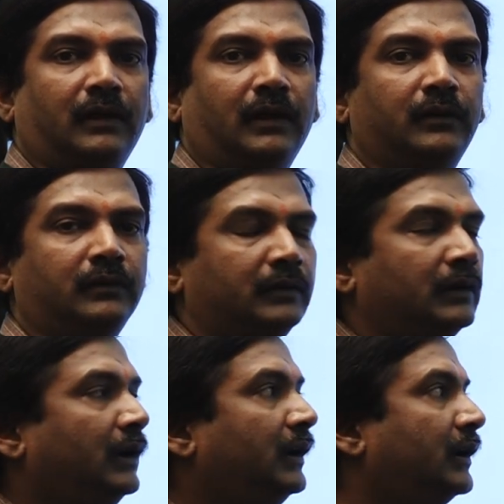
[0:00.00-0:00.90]
Now,
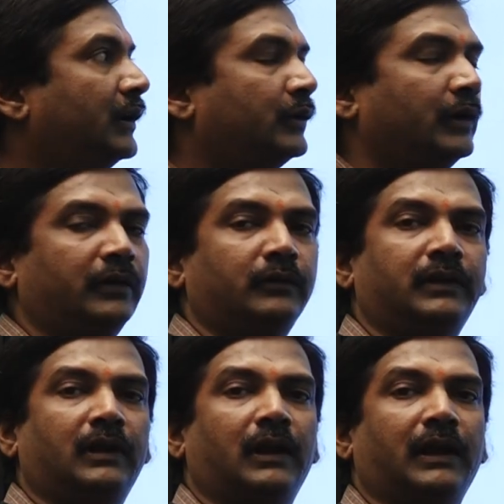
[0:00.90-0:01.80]
today
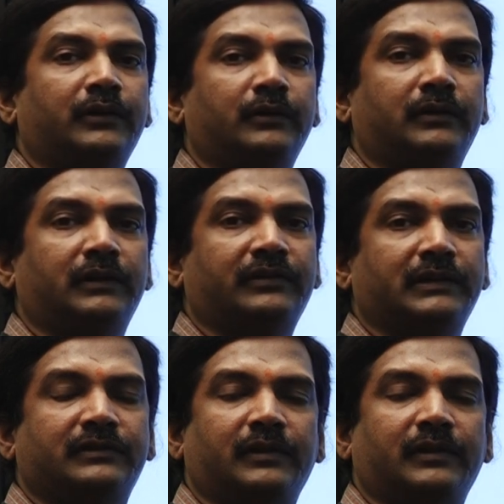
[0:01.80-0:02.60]
we will like to discuss